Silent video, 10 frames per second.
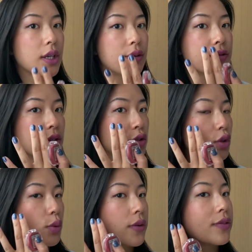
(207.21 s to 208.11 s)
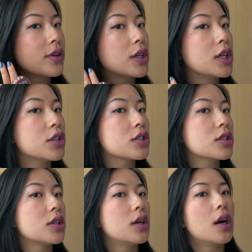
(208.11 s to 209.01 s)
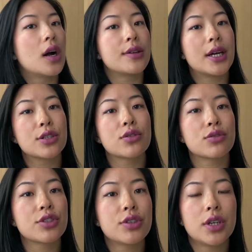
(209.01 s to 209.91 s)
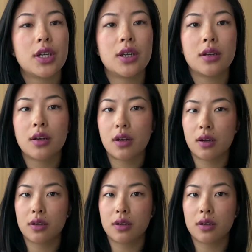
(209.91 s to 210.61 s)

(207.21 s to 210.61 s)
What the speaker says: It gives a dewy finish, a natural sheen.